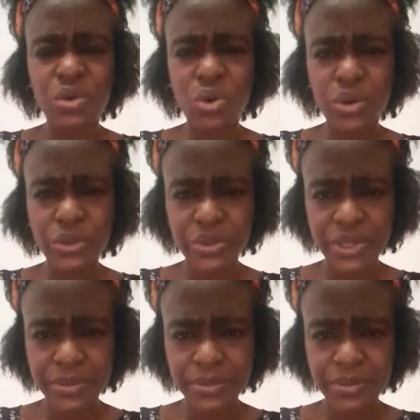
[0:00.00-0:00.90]
call on
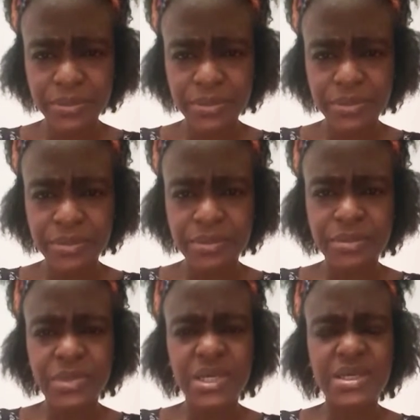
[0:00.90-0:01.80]
him.
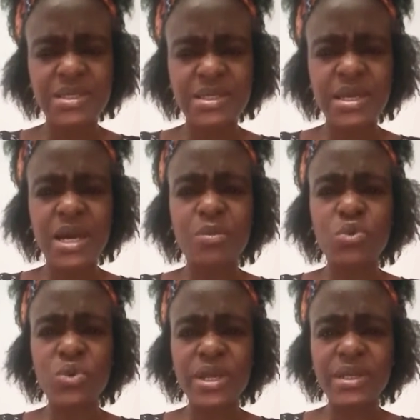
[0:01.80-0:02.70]
He say, I'm
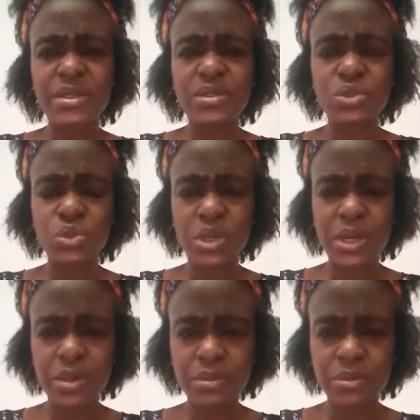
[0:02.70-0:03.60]
waiting to
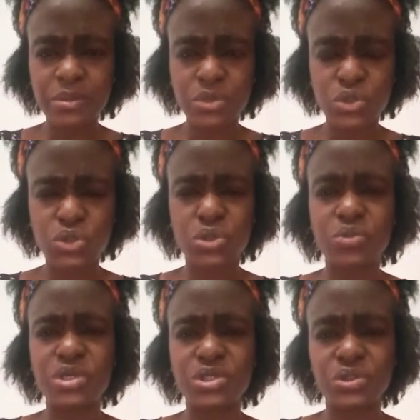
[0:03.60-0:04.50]
come to your
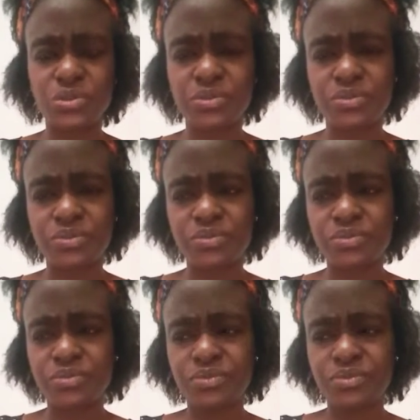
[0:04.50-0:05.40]
rescue.
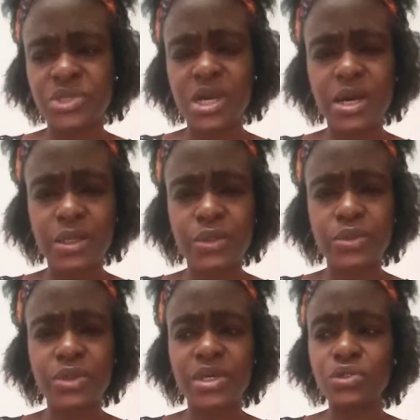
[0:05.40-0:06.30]

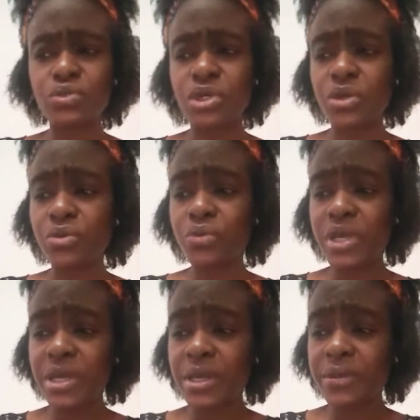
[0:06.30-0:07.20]
Hallelujah. So you can
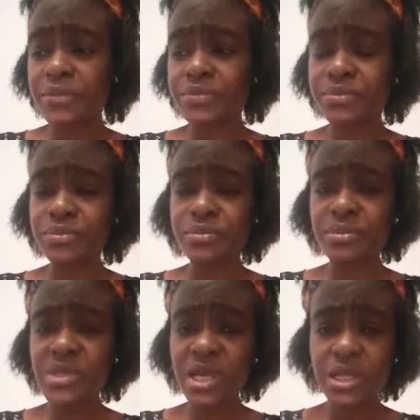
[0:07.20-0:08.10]
read
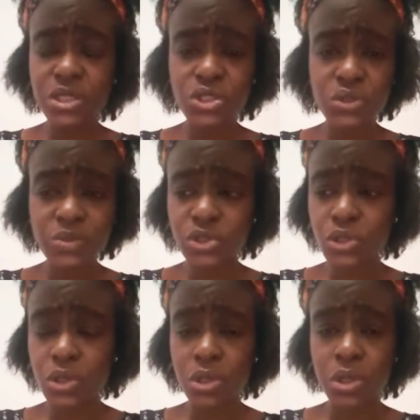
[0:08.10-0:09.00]
the
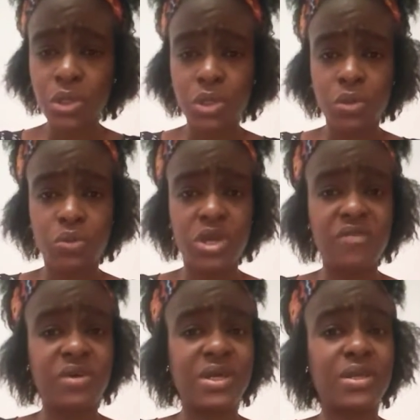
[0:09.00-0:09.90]
scripture
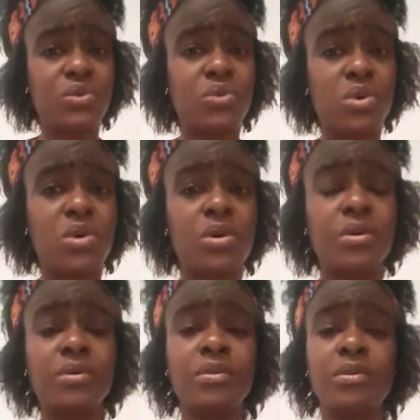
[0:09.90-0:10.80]
whoever that the war
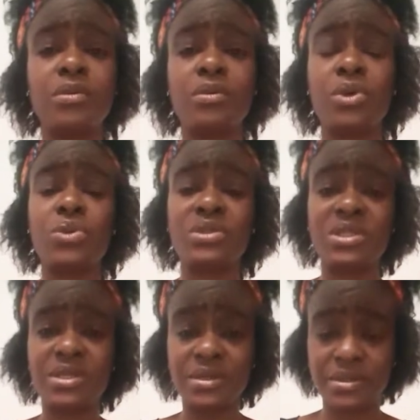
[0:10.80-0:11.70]

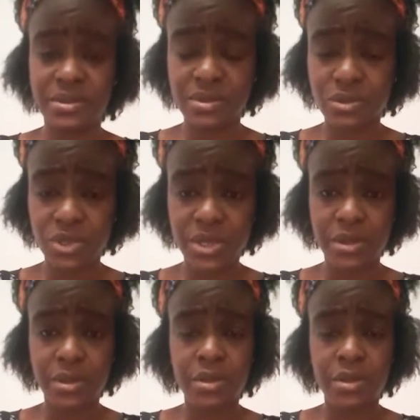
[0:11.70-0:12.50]
concerns. Okay,